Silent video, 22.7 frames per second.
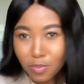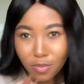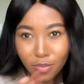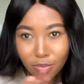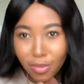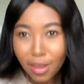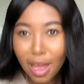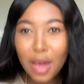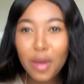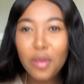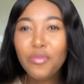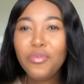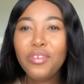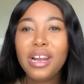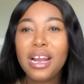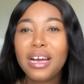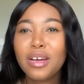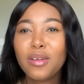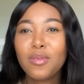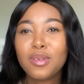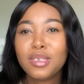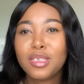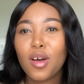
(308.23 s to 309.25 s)
I don't feel like it
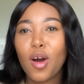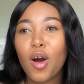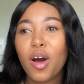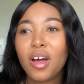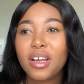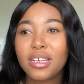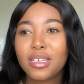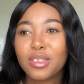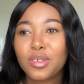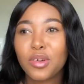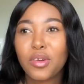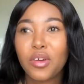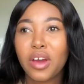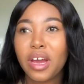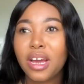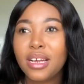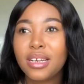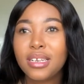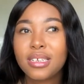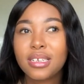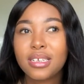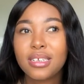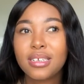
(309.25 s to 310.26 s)
was the hardest grade
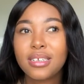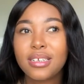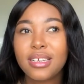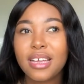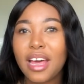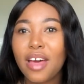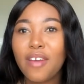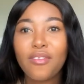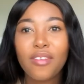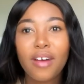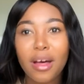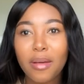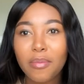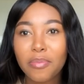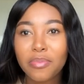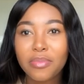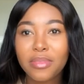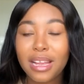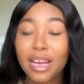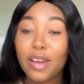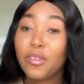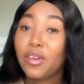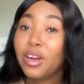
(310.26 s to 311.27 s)
ever.
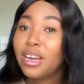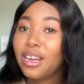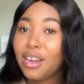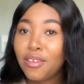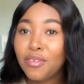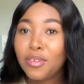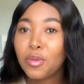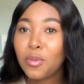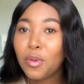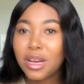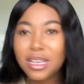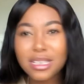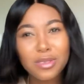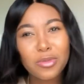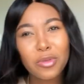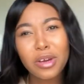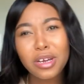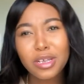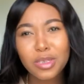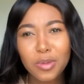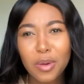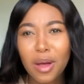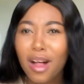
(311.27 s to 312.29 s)
Like grade 11 was. Grade
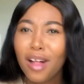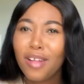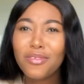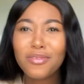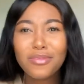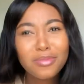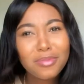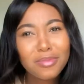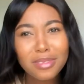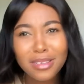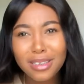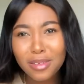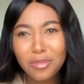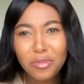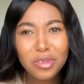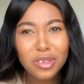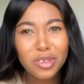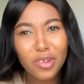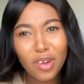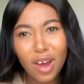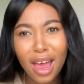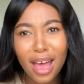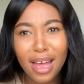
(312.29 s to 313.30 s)
12 was
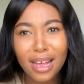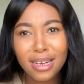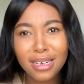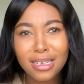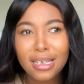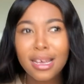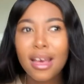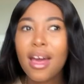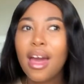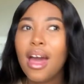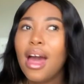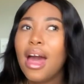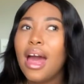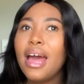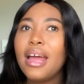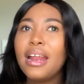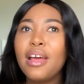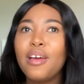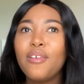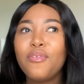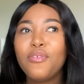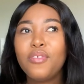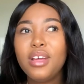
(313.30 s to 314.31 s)
grand. And I
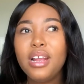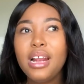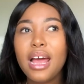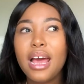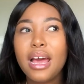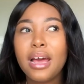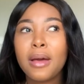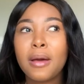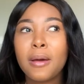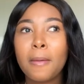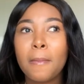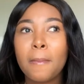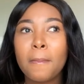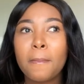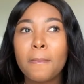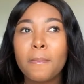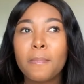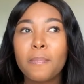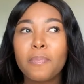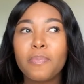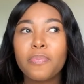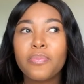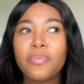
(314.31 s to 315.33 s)
feel like
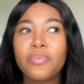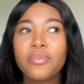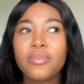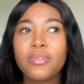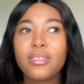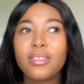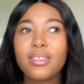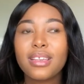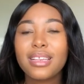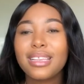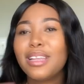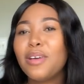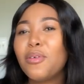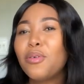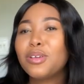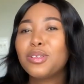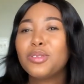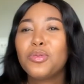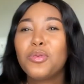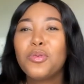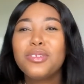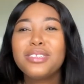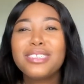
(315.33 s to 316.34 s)
there was
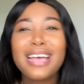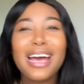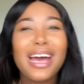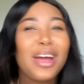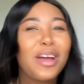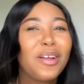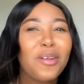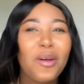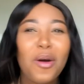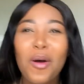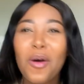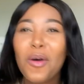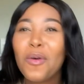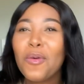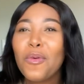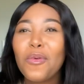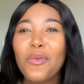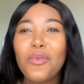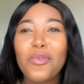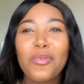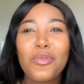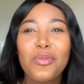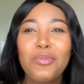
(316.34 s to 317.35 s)
no sign of
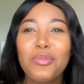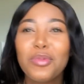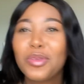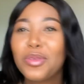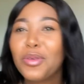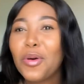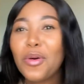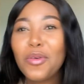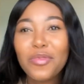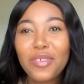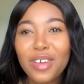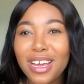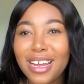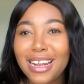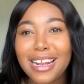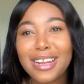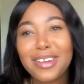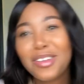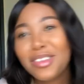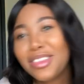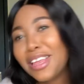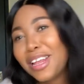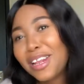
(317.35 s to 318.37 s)
Mutu Ofila.
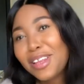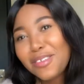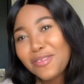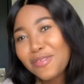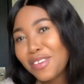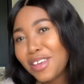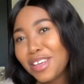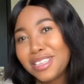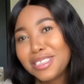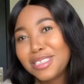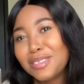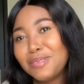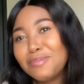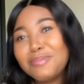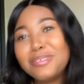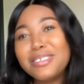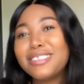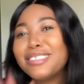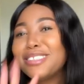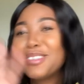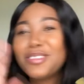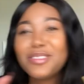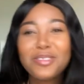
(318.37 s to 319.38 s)
Not that you feel it, but
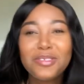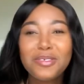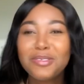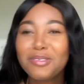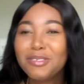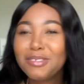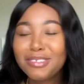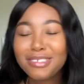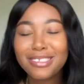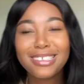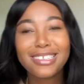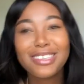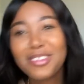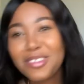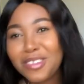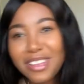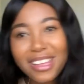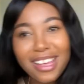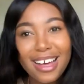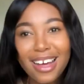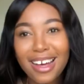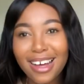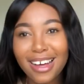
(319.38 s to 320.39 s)
you'll
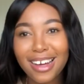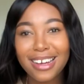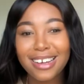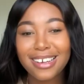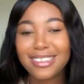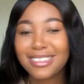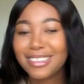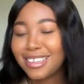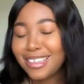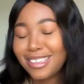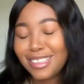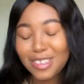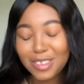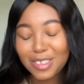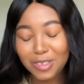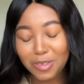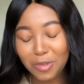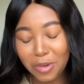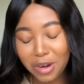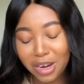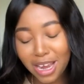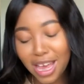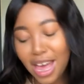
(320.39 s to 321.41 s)
hear in the
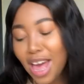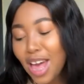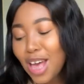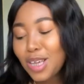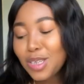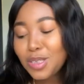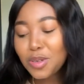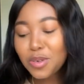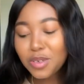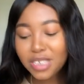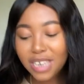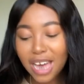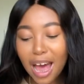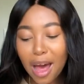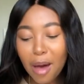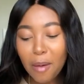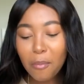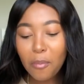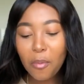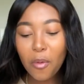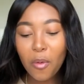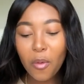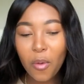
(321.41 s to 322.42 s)
story. So
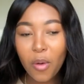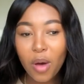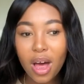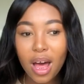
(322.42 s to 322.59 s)
Shabu,